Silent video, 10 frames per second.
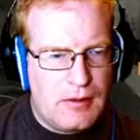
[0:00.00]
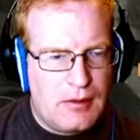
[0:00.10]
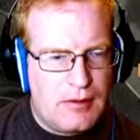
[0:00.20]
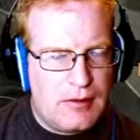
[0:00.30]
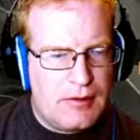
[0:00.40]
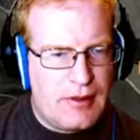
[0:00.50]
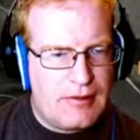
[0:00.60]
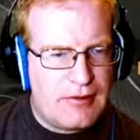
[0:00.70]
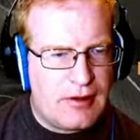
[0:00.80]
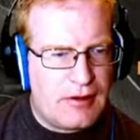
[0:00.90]
And then
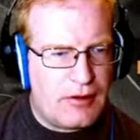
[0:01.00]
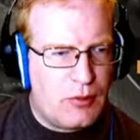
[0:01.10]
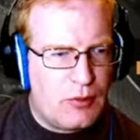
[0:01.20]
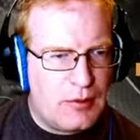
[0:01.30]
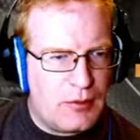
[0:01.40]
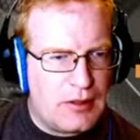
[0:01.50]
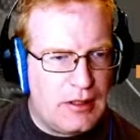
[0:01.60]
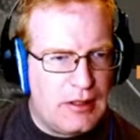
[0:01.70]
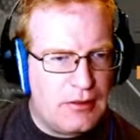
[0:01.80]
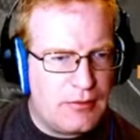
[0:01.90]
that's not going to quite work
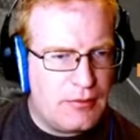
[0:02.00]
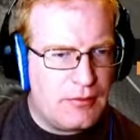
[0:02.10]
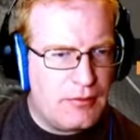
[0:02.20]
either.